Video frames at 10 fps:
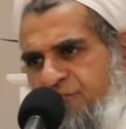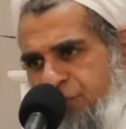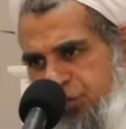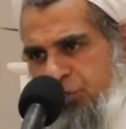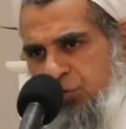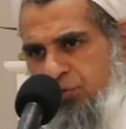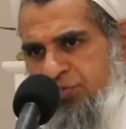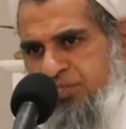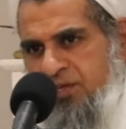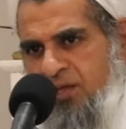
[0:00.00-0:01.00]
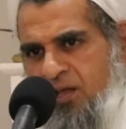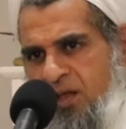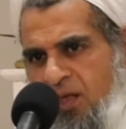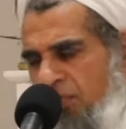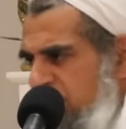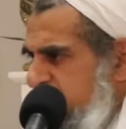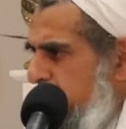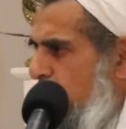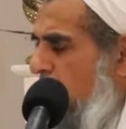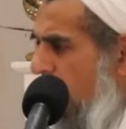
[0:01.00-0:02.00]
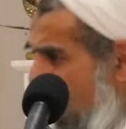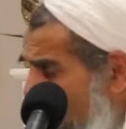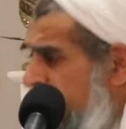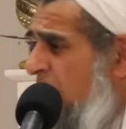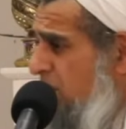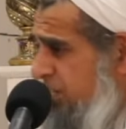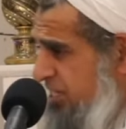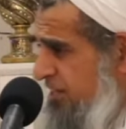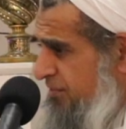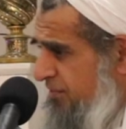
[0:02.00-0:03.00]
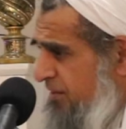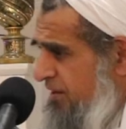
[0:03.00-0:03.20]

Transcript: videos that support our narrative,